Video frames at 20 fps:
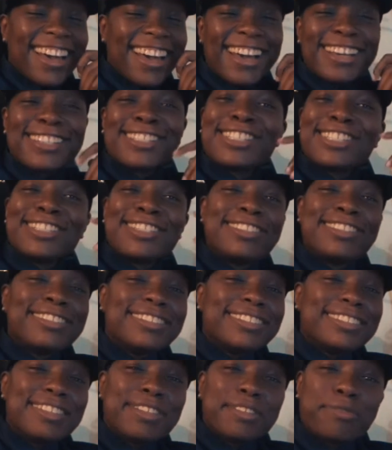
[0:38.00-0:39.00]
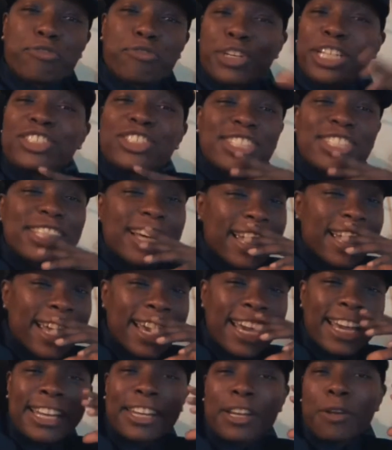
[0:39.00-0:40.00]
she reaches her
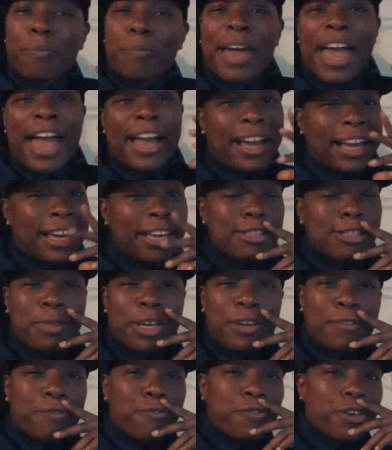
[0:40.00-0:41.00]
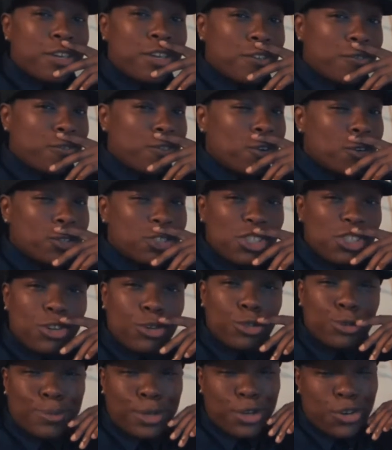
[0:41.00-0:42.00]
hand in the bag and gives me a fistful, she goes,
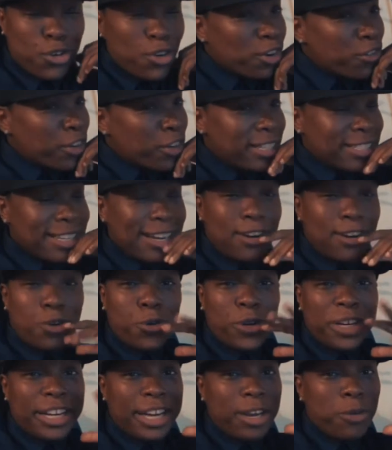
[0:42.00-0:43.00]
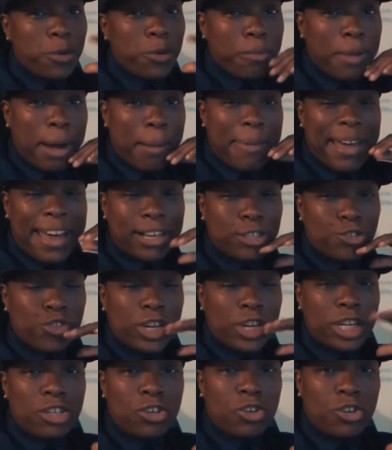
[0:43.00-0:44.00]
McCory's. I go in there with my bags
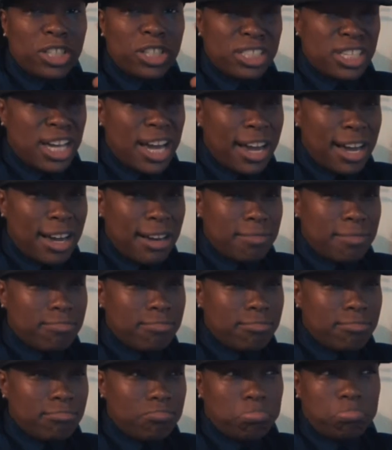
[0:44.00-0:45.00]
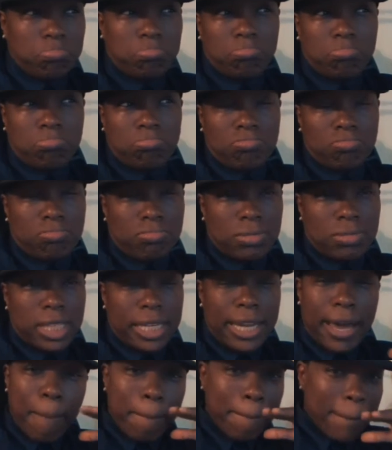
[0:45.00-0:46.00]
ready all the time.
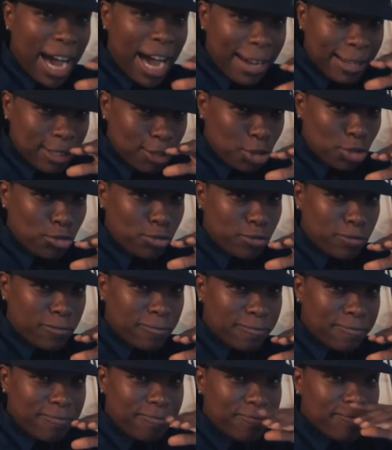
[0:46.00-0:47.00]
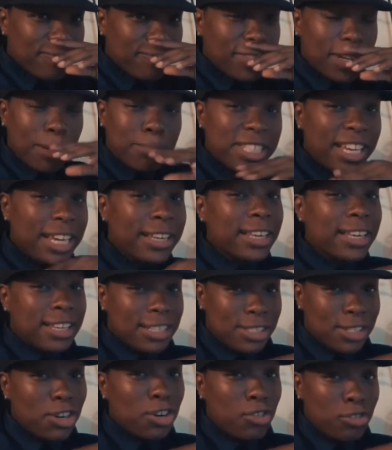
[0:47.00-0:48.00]
Now, mind you, I'm 10 years
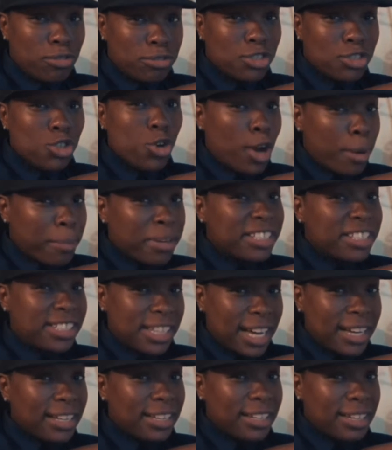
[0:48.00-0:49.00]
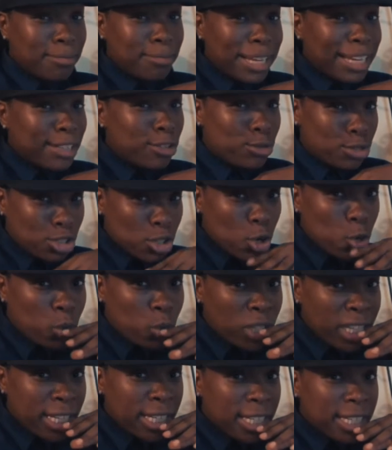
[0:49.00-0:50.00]
old, so I'm excited. I'm like, you stole
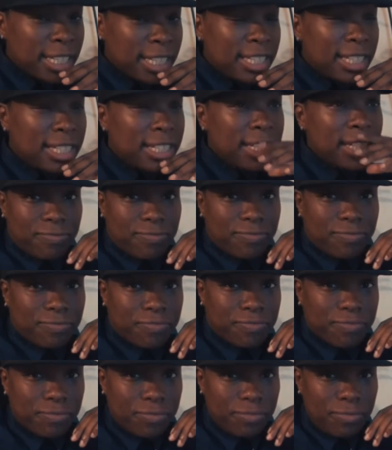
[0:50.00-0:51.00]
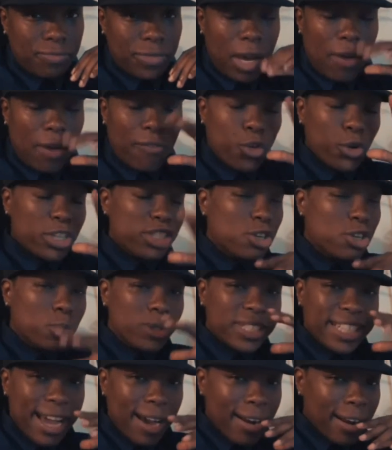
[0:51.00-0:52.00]
it? Her voice goes
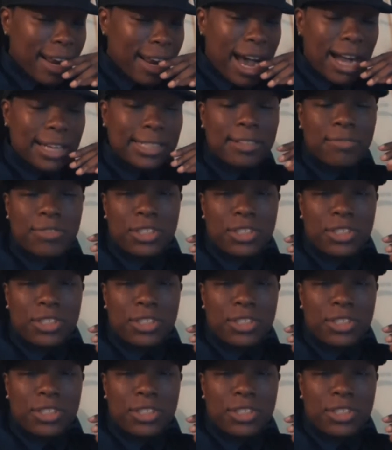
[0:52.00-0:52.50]
down an octave and she